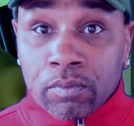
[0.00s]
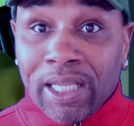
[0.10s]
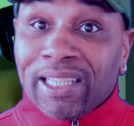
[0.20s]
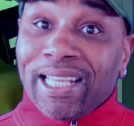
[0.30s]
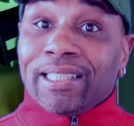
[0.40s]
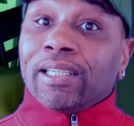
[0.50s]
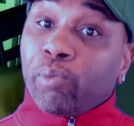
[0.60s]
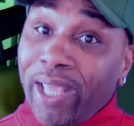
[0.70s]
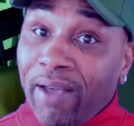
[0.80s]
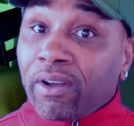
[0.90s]
and think that
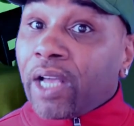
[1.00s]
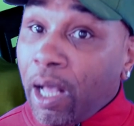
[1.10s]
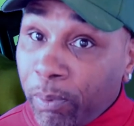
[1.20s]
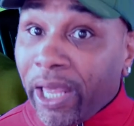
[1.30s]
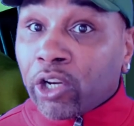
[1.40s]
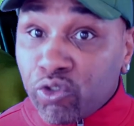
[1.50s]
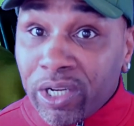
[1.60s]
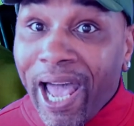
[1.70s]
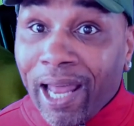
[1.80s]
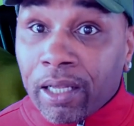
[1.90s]
we have a couple of extra
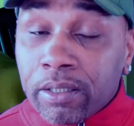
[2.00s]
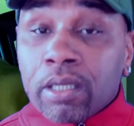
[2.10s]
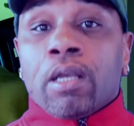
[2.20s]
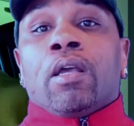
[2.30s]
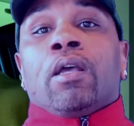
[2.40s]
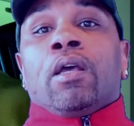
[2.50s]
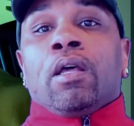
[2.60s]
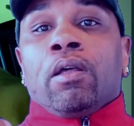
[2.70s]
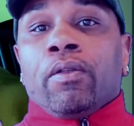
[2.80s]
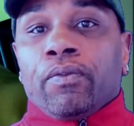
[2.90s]
dollars.
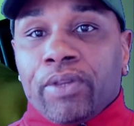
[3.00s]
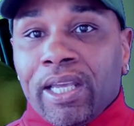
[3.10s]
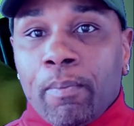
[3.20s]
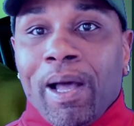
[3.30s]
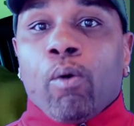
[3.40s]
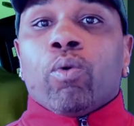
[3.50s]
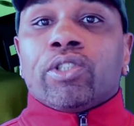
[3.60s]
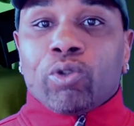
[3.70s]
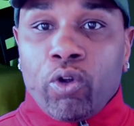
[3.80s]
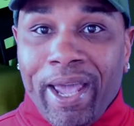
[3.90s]
Think about
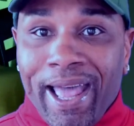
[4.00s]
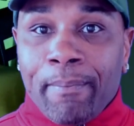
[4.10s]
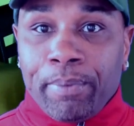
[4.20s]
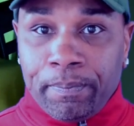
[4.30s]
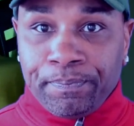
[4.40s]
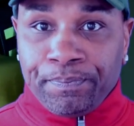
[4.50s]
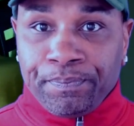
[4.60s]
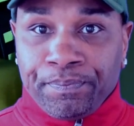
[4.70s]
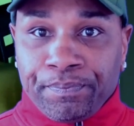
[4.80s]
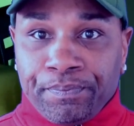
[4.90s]
what's going to happen.
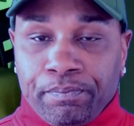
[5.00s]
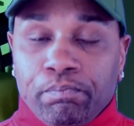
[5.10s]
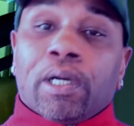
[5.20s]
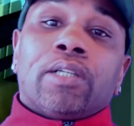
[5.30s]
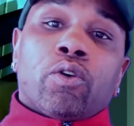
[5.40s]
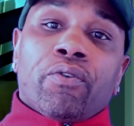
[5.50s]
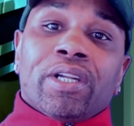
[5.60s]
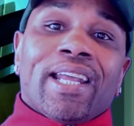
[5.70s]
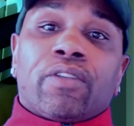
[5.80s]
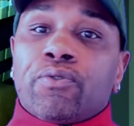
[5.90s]
Because over the
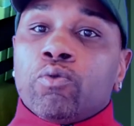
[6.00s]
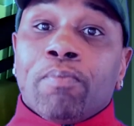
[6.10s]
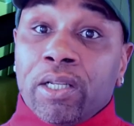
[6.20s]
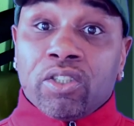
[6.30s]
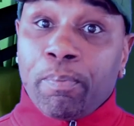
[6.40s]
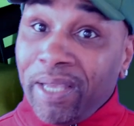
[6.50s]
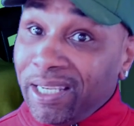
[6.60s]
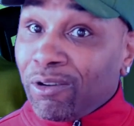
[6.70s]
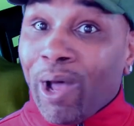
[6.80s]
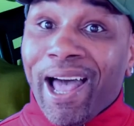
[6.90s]
next few months,
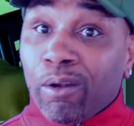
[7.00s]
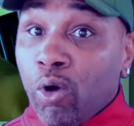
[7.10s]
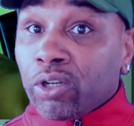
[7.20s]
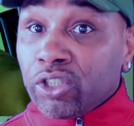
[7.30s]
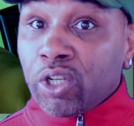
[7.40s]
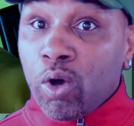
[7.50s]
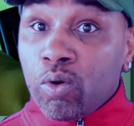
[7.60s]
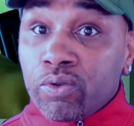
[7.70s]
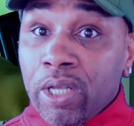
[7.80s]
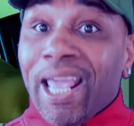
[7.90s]
depending on how long this
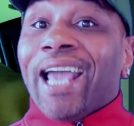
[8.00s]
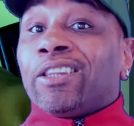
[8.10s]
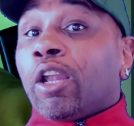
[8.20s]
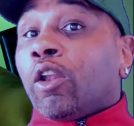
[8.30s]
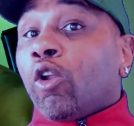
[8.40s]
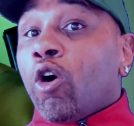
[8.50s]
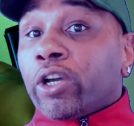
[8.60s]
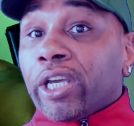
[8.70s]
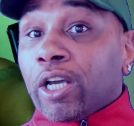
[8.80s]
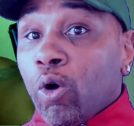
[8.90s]
goes, and the
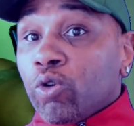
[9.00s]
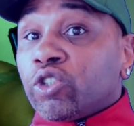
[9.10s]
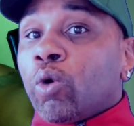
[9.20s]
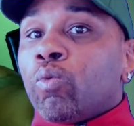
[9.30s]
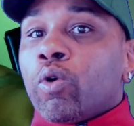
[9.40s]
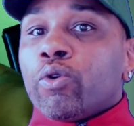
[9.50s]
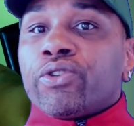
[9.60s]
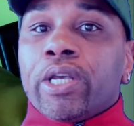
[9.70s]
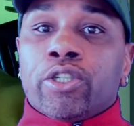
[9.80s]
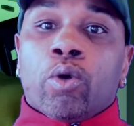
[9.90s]
longer it goes, the
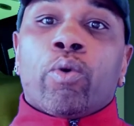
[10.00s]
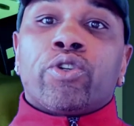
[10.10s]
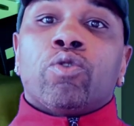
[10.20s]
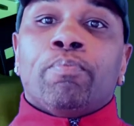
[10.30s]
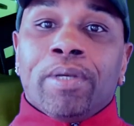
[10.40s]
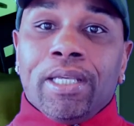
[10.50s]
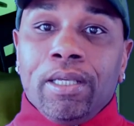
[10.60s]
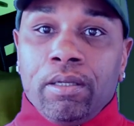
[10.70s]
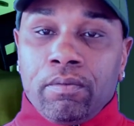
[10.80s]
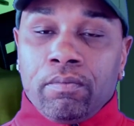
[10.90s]
worse it's going to
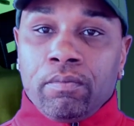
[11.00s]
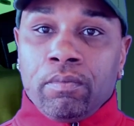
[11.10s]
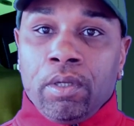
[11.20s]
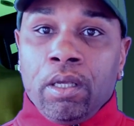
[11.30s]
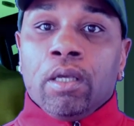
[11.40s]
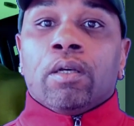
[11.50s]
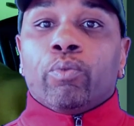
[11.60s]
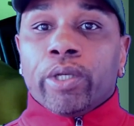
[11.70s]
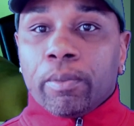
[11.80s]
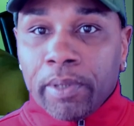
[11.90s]
be.
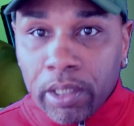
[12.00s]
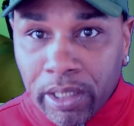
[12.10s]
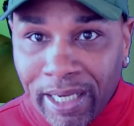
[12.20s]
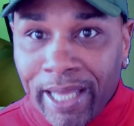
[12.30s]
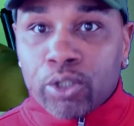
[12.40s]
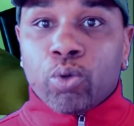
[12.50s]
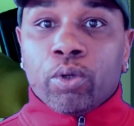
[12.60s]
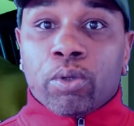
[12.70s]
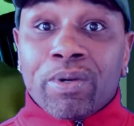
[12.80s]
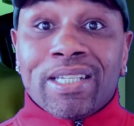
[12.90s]
we could be looking at 2
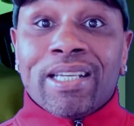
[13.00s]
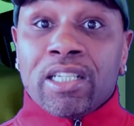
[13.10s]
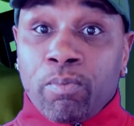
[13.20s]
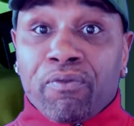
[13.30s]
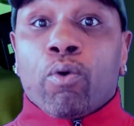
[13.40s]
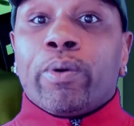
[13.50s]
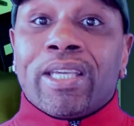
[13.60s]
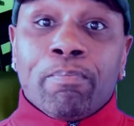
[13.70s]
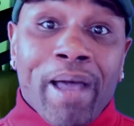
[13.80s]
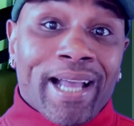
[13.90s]
or 3 years before we
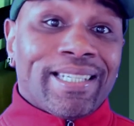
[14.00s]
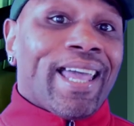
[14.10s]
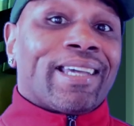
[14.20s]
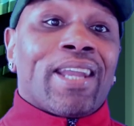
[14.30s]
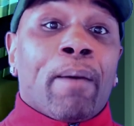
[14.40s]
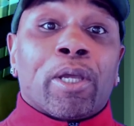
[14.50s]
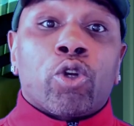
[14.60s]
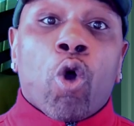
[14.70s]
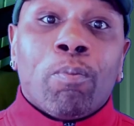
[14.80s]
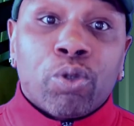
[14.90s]
get back to economic
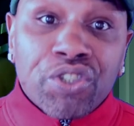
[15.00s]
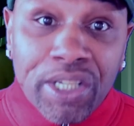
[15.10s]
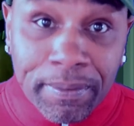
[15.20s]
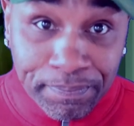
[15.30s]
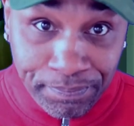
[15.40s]
normalcy.